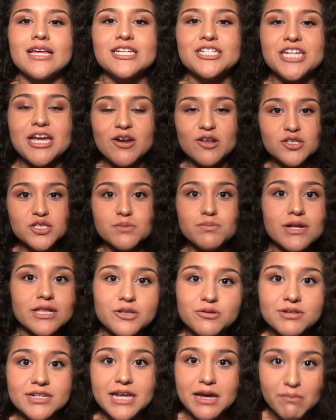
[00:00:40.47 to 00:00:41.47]
Shout out to my
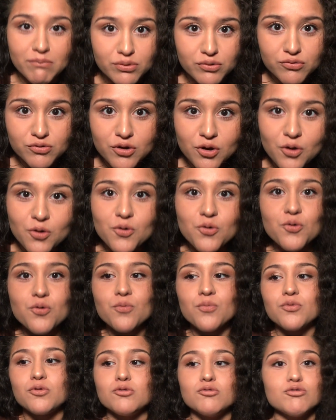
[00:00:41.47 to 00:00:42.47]
little dad Bruno,
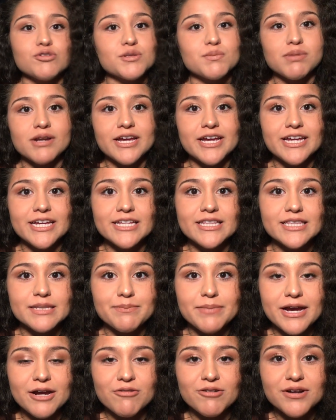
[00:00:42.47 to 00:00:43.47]
who is playing in the
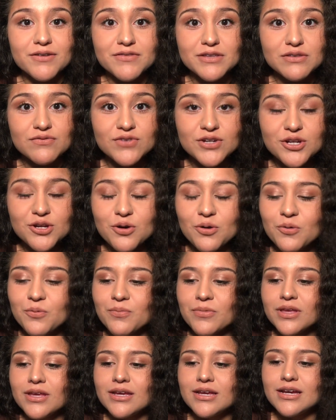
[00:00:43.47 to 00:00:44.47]
background of this video.
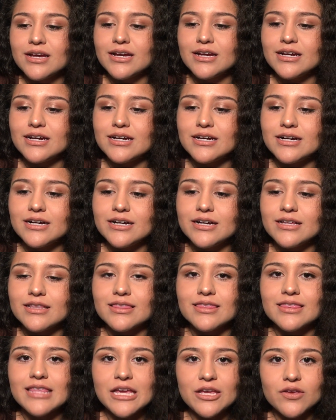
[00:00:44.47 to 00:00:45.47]

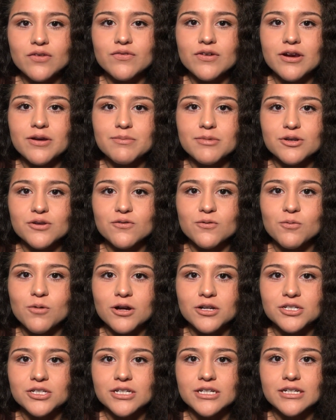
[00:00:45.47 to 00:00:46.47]
Thank you very much for
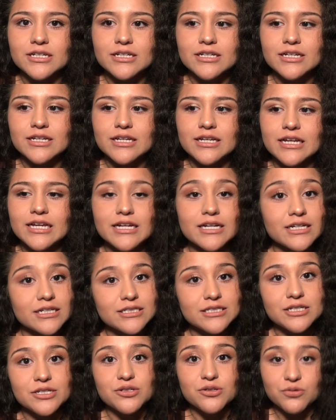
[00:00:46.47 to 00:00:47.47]
watching and
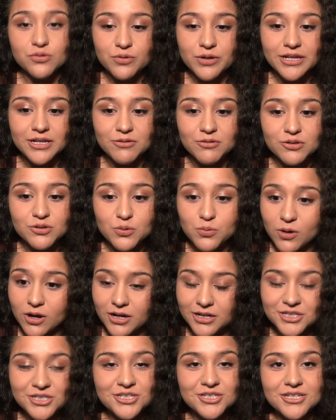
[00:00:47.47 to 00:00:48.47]
continuing to
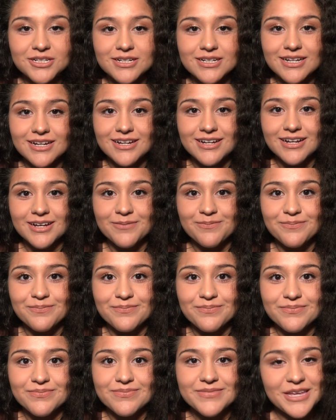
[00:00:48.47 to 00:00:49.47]
watch.
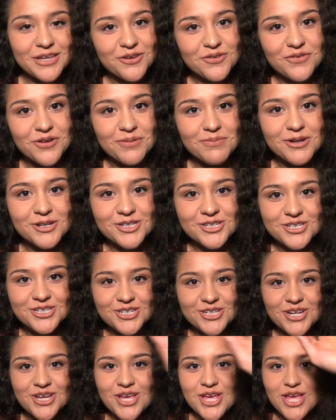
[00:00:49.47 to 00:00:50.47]
Thank you very
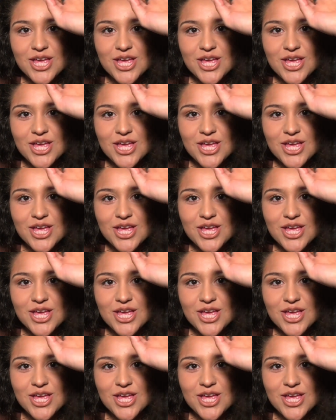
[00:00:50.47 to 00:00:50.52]
much.